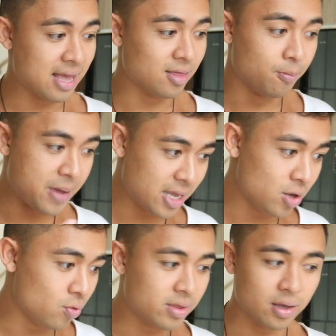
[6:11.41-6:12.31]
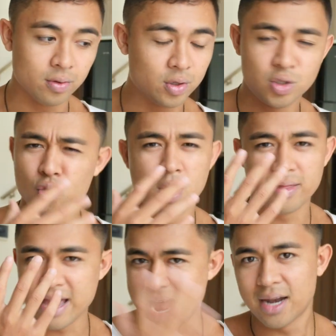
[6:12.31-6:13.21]
And they'll pay you, the, they'll do all
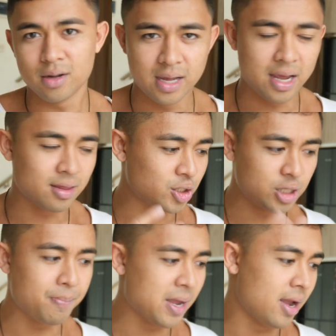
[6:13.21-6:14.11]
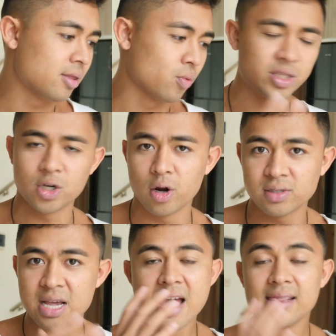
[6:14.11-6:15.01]
the handling, the shipping, the
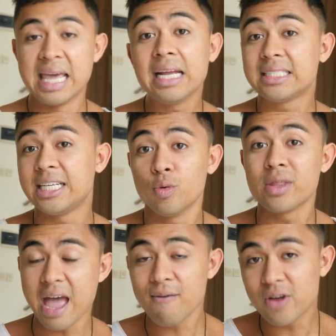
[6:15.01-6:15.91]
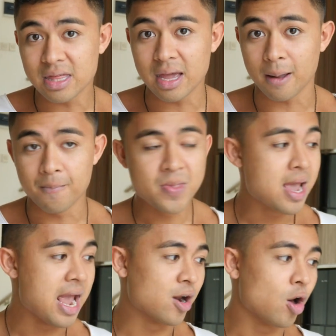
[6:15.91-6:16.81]
returns. They deal with everything.
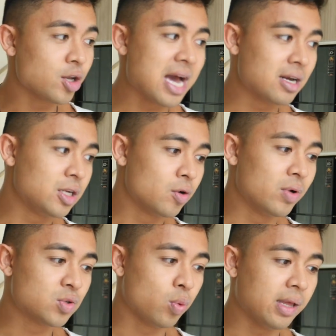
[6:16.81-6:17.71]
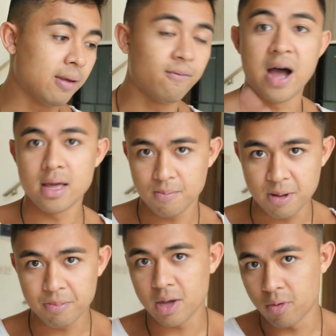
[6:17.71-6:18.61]
And all you got to do is really find the
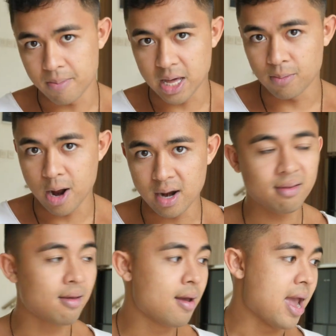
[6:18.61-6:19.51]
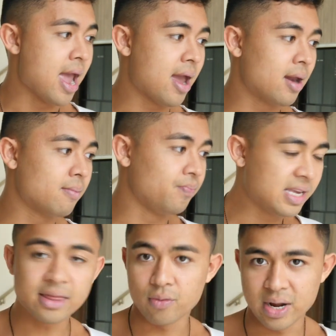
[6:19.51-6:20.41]
people that want to buy the product and
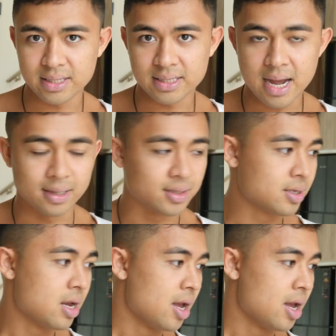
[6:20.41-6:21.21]
get the right designs.